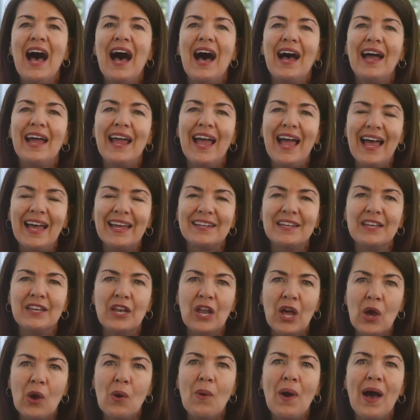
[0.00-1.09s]
I had
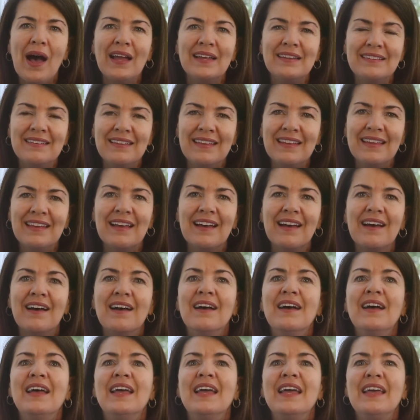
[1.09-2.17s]
no idea
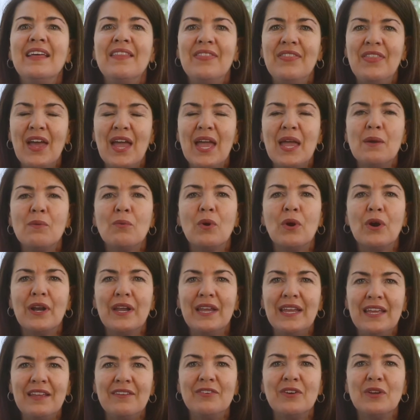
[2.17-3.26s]
they were
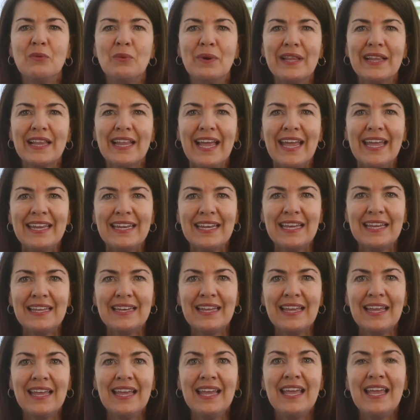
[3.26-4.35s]
even
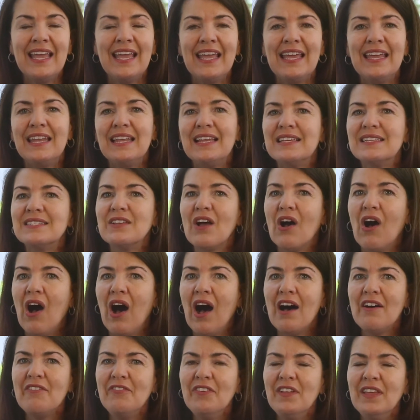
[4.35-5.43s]
related. It is
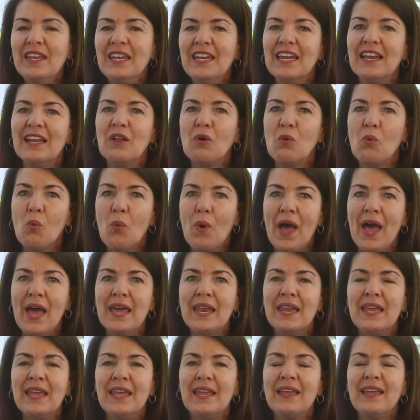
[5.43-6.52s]
often in a
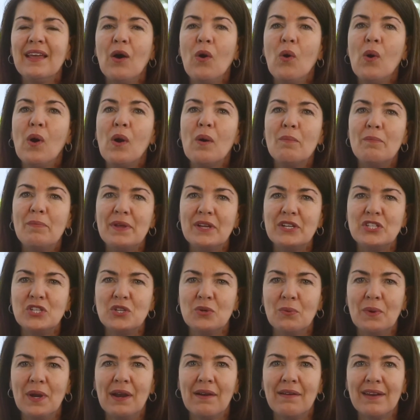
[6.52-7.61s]
wedding or
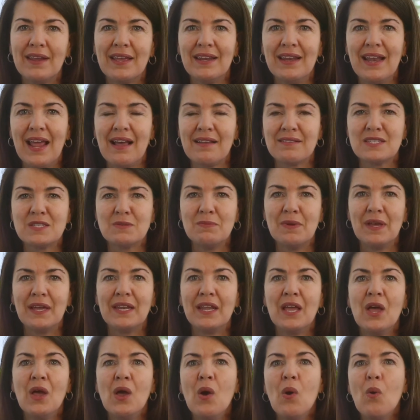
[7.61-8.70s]
obituary
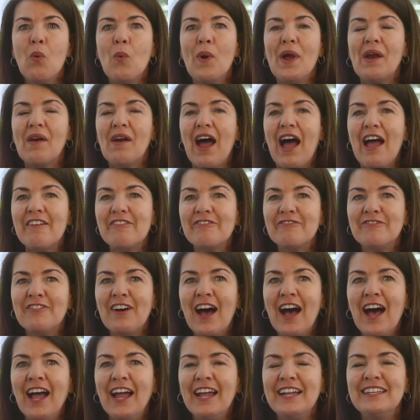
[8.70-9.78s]
announcement where I
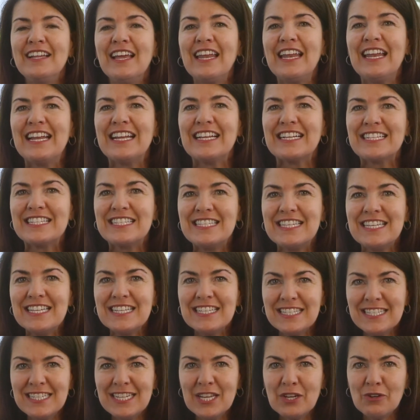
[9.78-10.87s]
find an
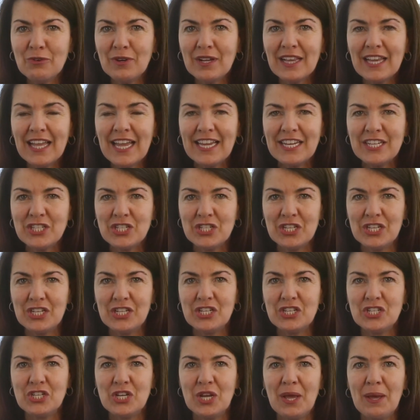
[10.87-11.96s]
existing
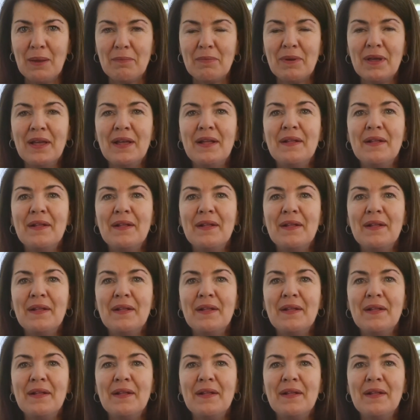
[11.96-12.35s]
relationship